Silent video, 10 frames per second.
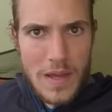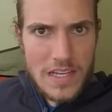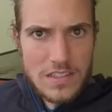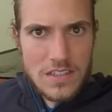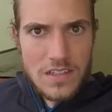
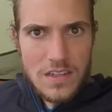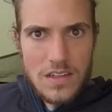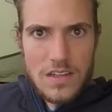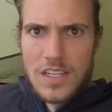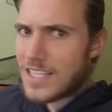paste,
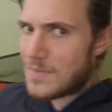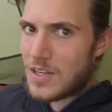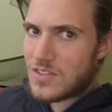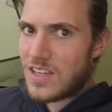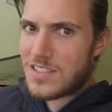not
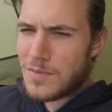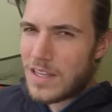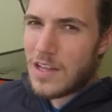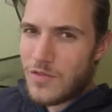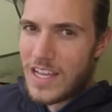tomato sauce. I'm
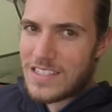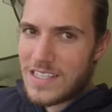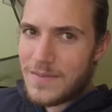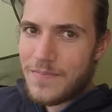not that fancy.